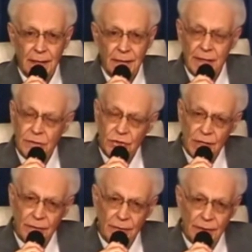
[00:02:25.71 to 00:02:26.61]
And that is
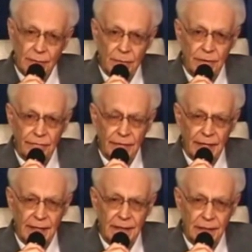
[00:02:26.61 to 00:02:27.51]
generally what we
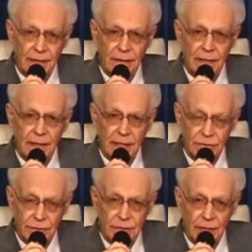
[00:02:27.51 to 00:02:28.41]
find in the
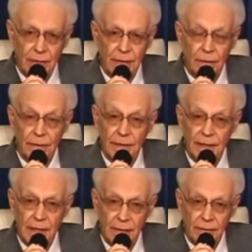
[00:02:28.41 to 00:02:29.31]
exoteric or
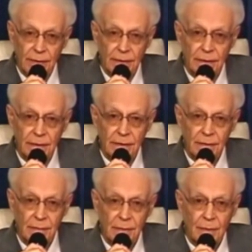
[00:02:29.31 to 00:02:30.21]
the outer
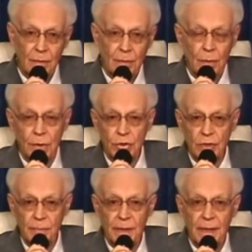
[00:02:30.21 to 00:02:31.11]

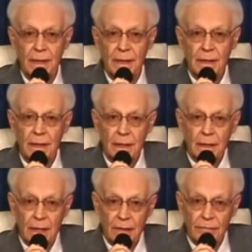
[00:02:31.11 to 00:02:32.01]
worship
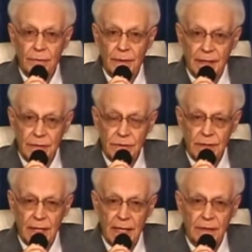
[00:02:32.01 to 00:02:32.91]
of
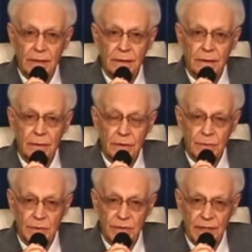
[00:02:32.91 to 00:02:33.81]
Christ at
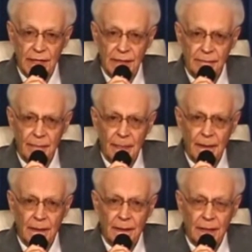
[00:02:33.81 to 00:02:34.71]
Christmas time,
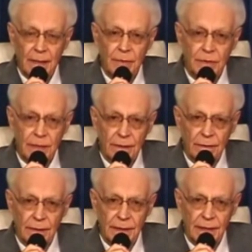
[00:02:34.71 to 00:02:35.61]
and
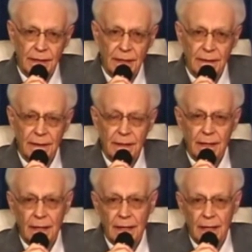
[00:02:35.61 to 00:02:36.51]
particularly
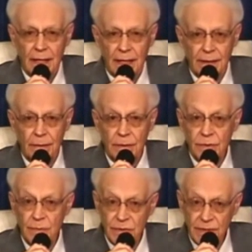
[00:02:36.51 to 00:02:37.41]
on
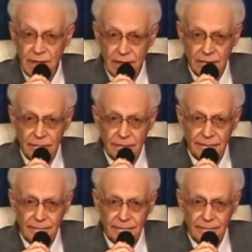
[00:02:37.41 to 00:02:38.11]
Christmas Eve.